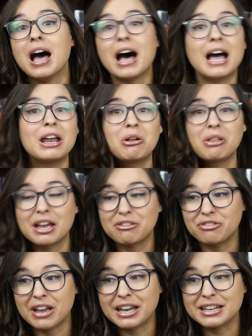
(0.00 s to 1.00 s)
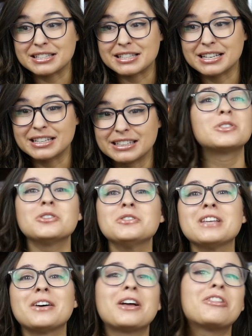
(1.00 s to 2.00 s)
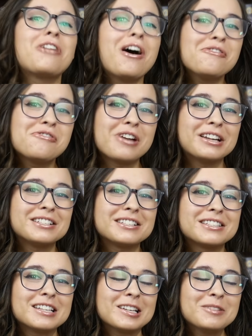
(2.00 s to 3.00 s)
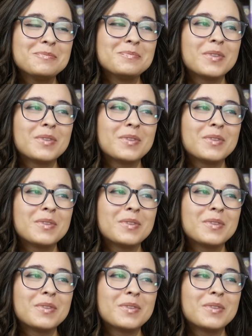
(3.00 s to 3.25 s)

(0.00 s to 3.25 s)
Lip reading: I don't like fantasy. Turns out I love fantasy.